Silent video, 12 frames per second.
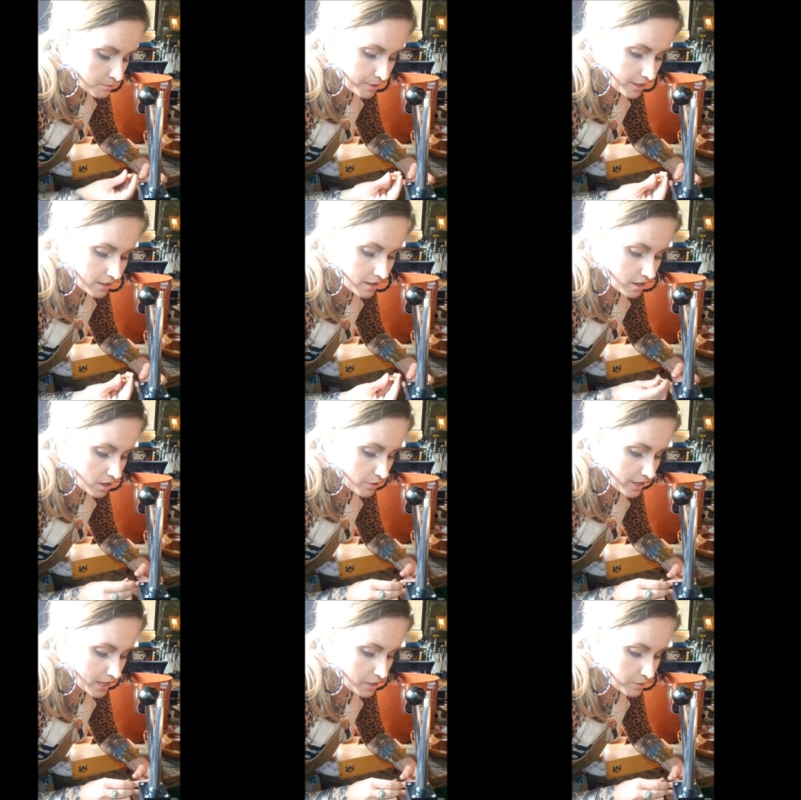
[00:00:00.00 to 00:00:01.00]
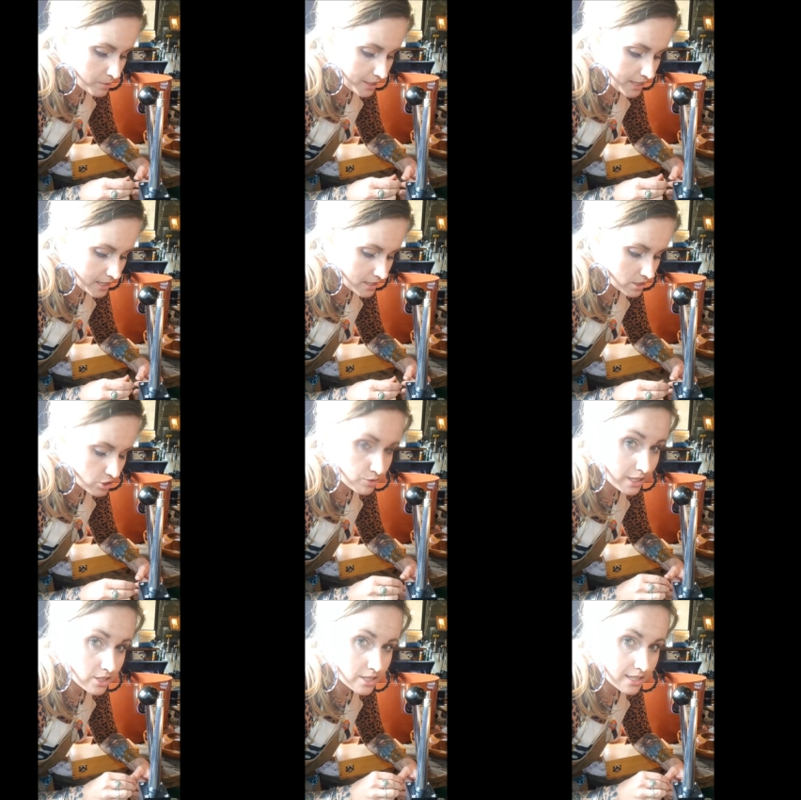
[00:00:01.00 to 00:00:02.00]
But okay, we went ahead and
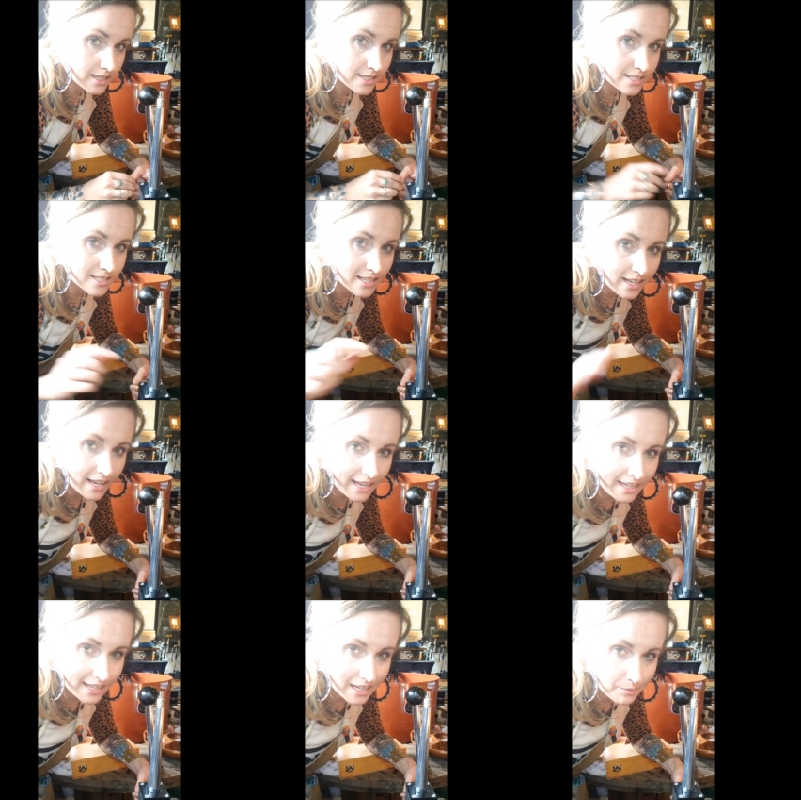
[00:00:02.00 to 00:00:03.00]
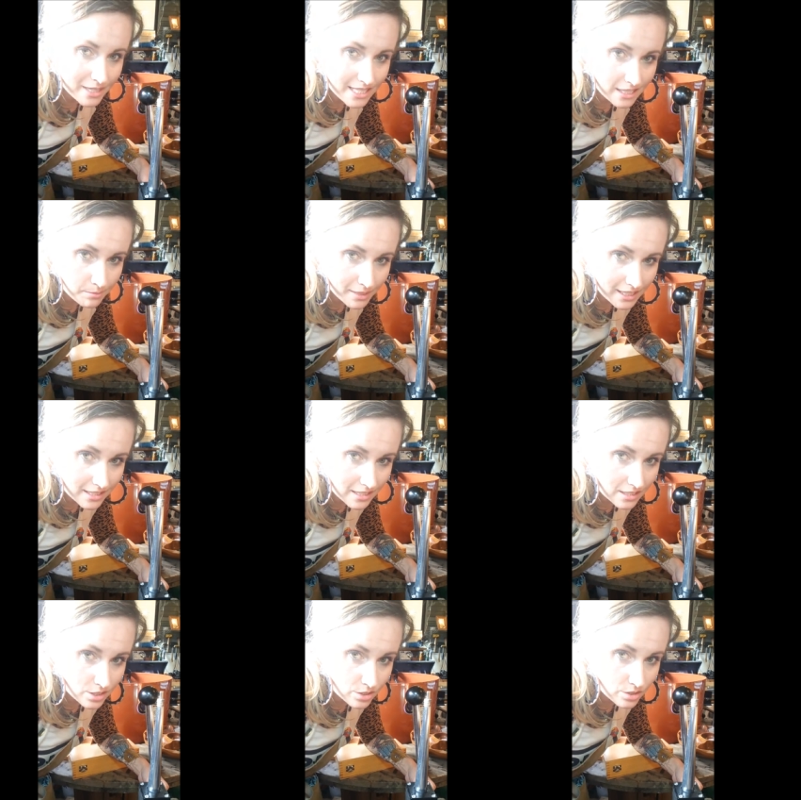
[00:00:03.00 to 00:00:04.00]
stretched this. And I'm gonna take a minute
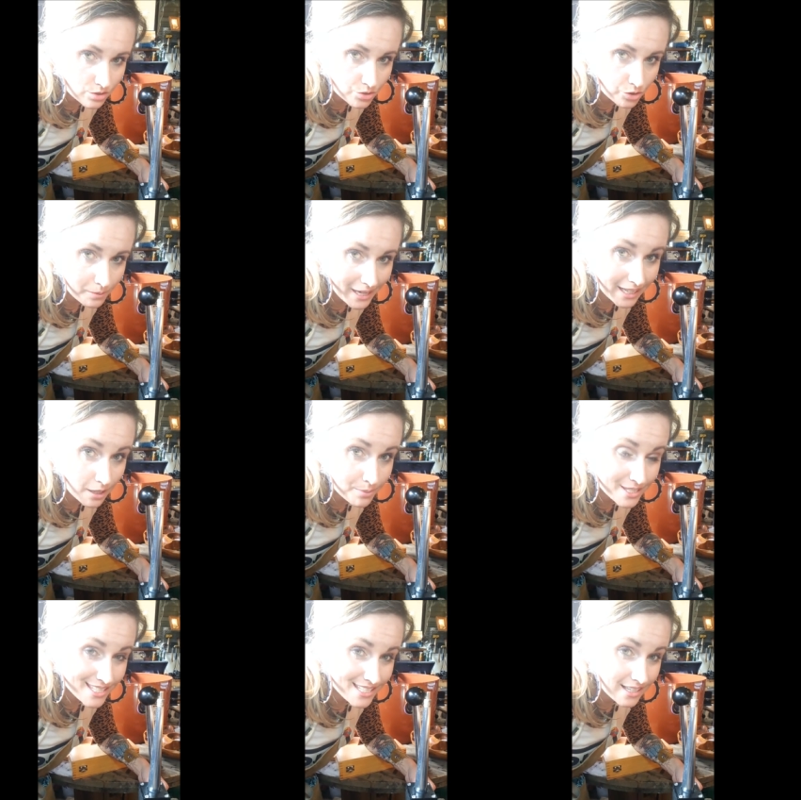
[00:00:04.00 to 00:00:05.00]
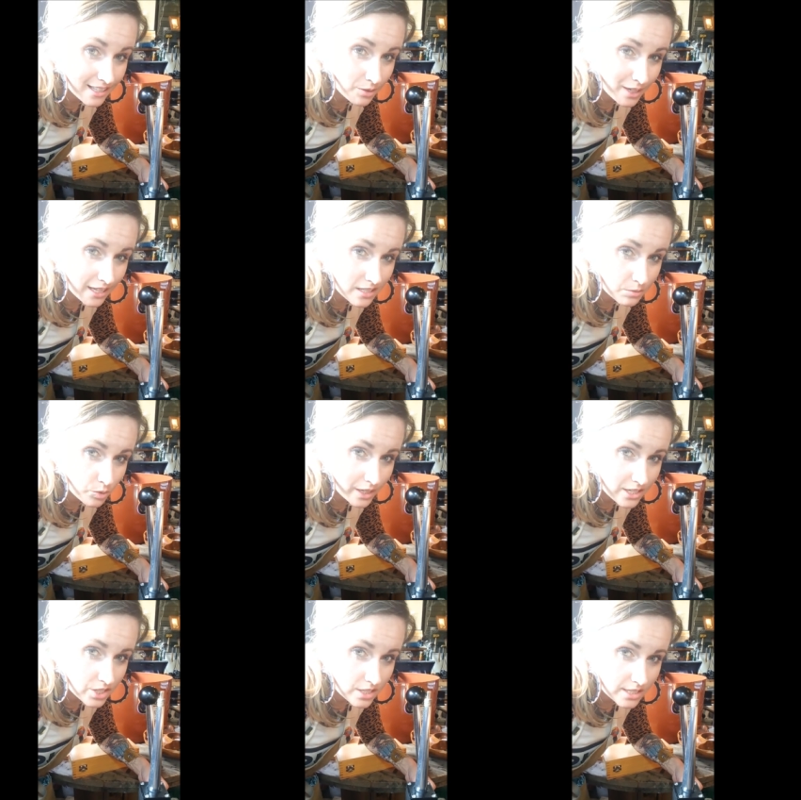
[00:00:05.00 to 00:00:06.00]
to scroll back up and see. I know we had some
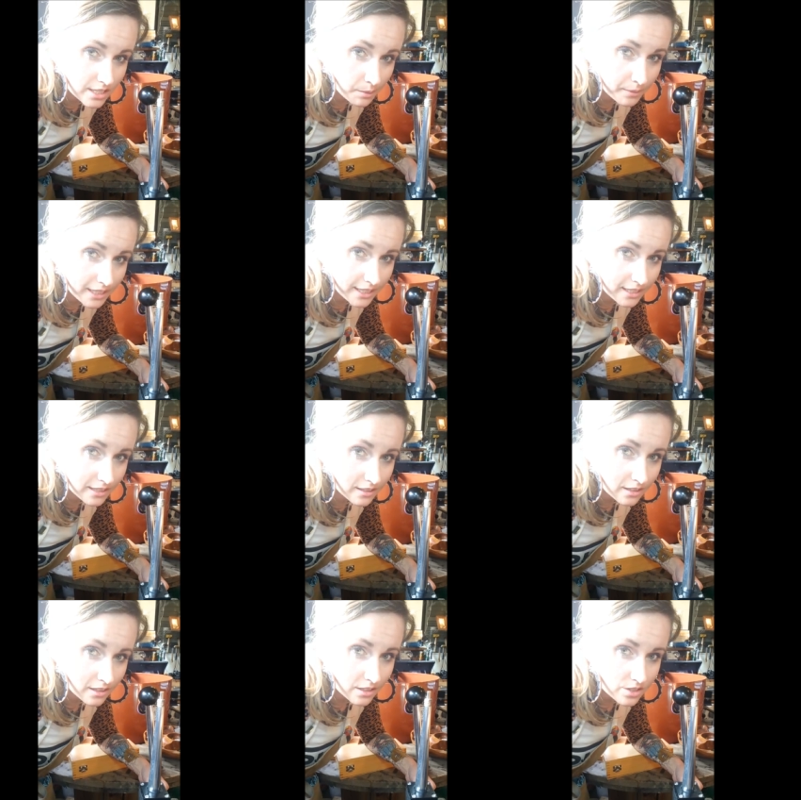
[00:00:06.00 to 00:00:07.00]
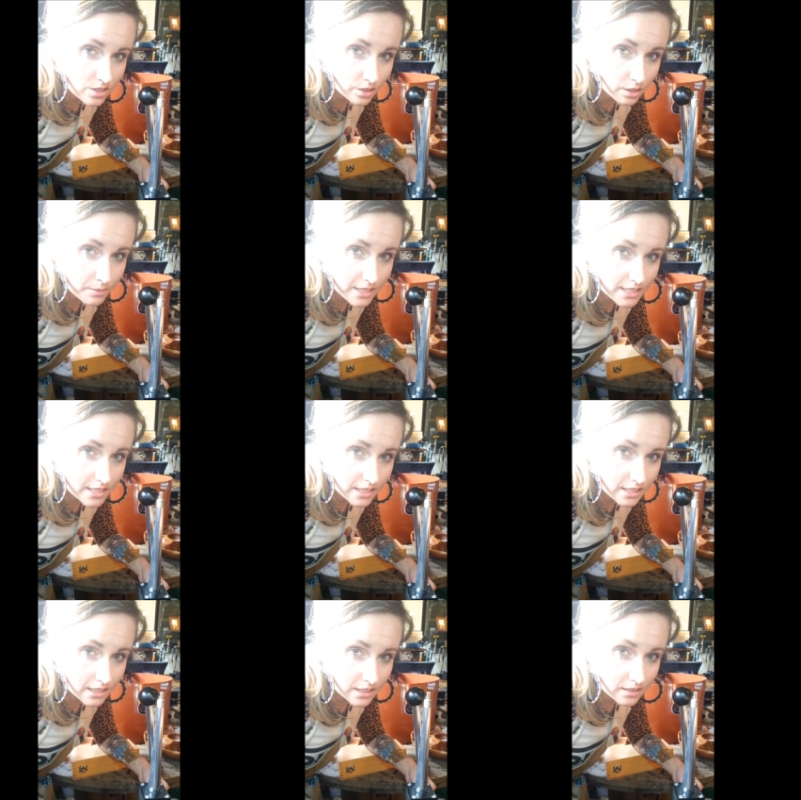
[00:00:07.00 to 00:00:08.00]
questions coming in. So let me
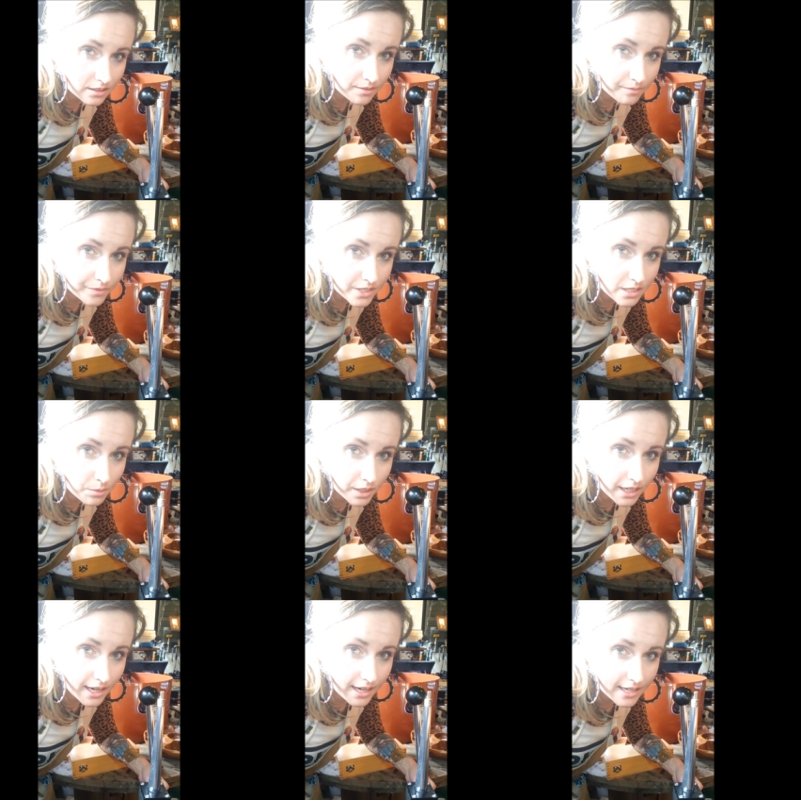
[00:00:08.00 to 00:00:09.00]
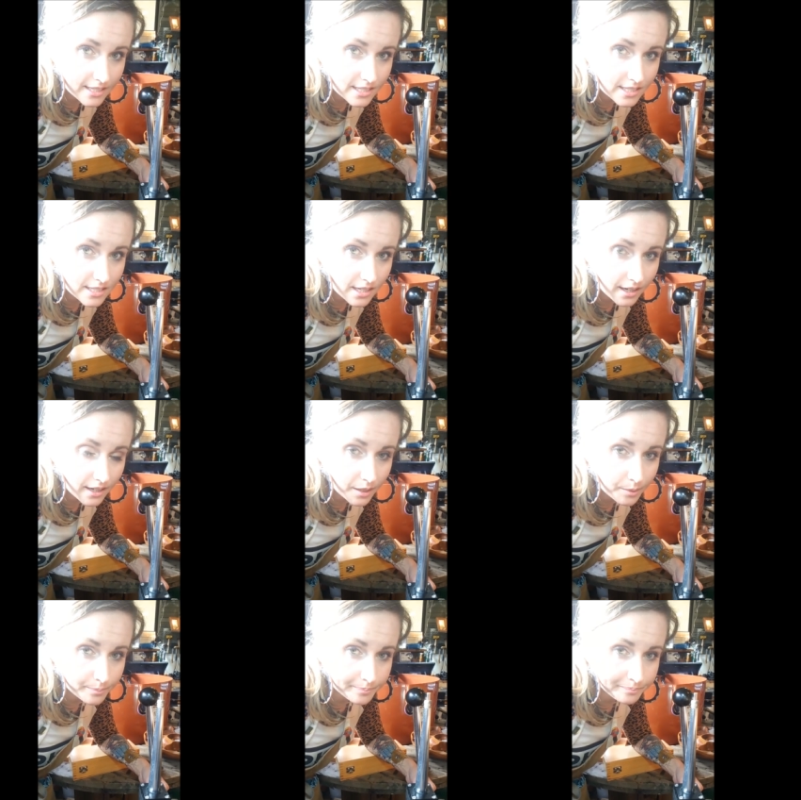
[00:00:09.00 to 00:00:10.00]
see. Someone asked
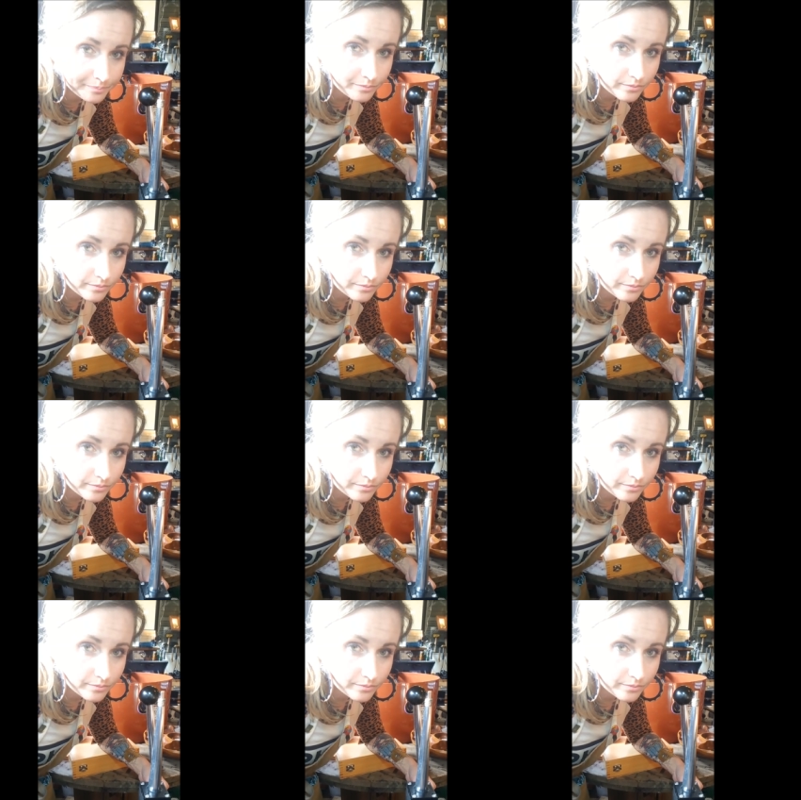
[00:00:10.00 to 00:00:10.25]
um,